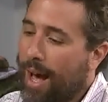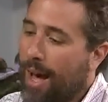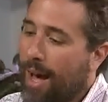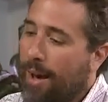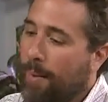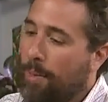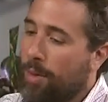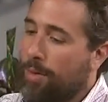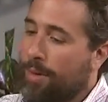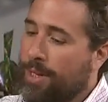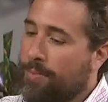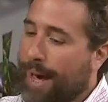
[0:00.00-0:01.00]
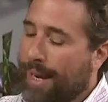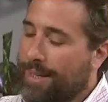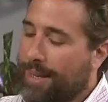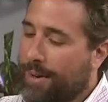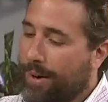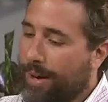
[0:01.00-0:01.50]
Uh, this
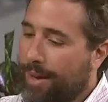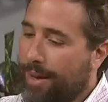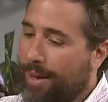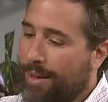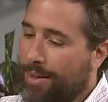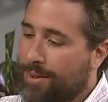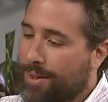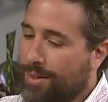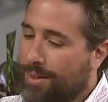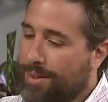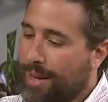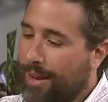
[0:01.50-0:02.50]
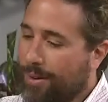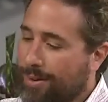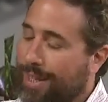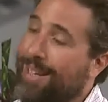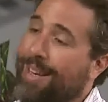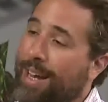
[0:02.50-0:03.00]
bacteria is
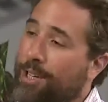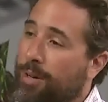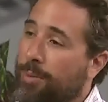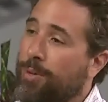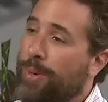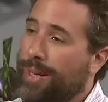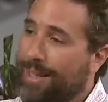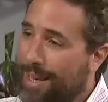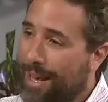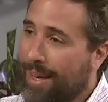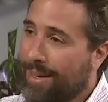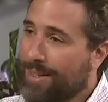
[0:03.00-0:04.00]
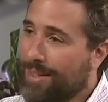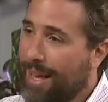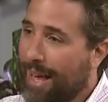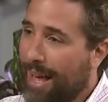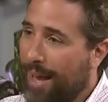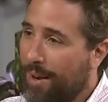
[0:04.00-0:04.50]
cycled in nature between ticks
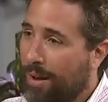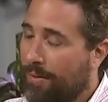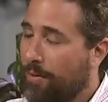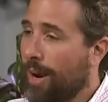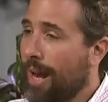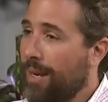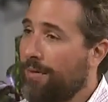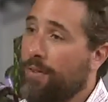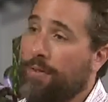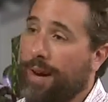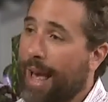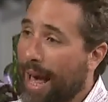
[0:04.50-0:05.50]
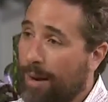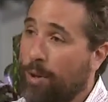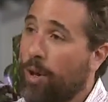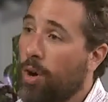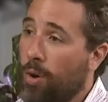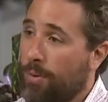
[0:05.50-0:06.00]
and a variety of different
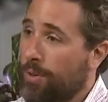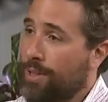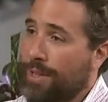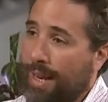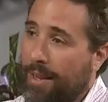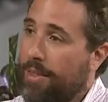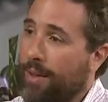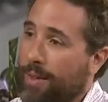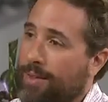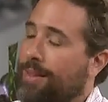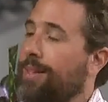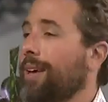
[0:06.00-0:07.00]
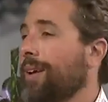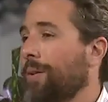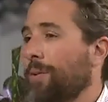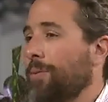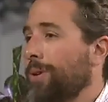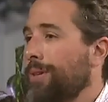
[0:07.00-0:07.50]
animal hosts, anything that the tick
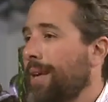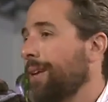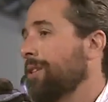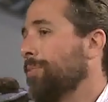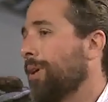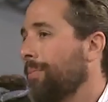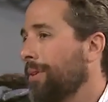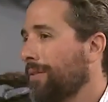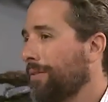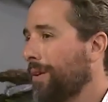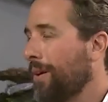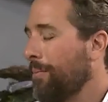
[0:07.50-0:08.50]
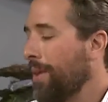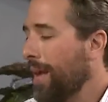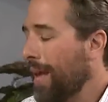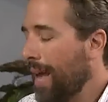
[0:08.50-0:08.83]
would take its blood meal from.